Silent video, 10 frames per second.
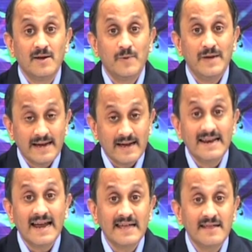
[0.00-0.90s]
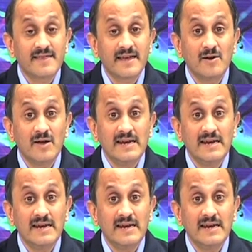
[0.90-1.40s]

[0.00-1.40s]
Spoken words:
we recognize that